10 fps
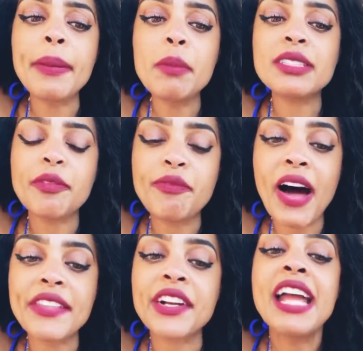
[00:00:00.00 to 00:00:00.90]
he was the
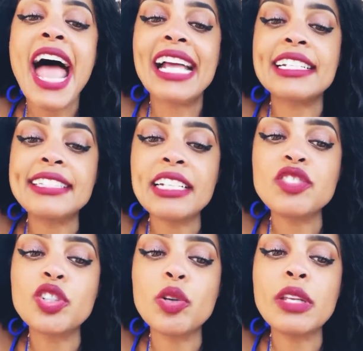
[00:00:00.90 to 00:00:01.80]
father, and a test
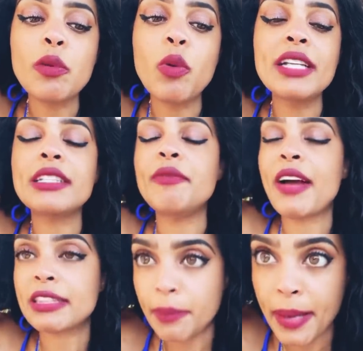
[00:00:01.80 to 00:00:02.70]
showed he was, in
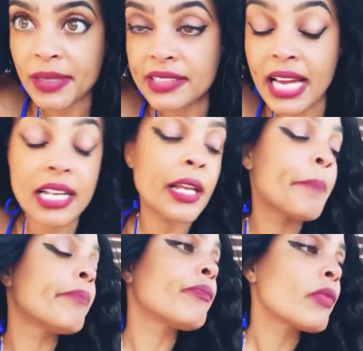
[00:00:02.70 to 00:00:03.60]
fact, the baby's daddy.
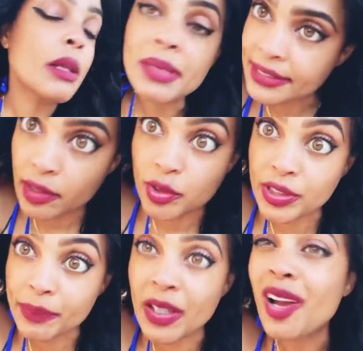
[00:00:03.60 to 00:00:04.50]
Let me tell you
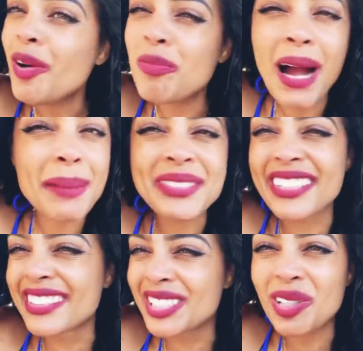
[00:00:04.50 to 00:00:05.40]
something. Rob's a
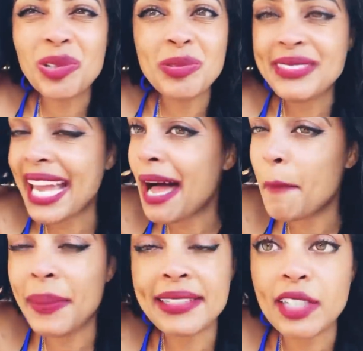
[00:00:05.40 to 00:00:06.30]
low
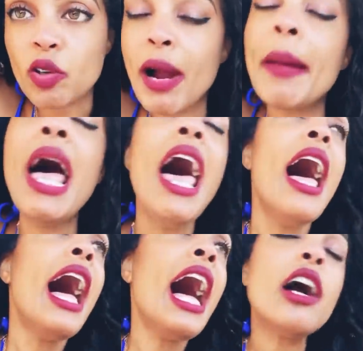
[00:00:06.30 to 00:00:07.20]
down piece of crap.
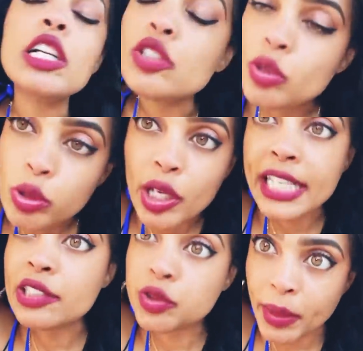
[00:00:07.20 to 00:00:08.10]
How could you look
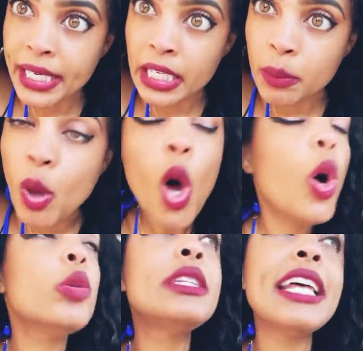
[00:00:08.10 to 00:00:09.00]
at Dream,
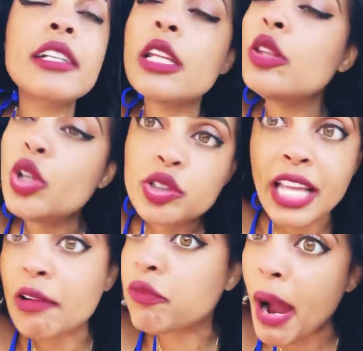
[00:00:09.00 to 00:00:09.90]
who literally looks
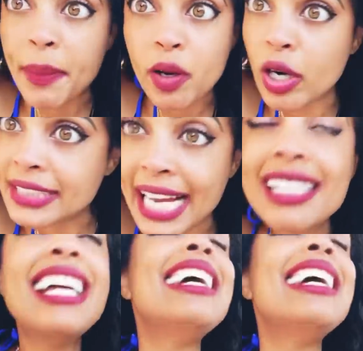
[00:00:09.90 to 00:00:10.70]
like Robert Kardashian?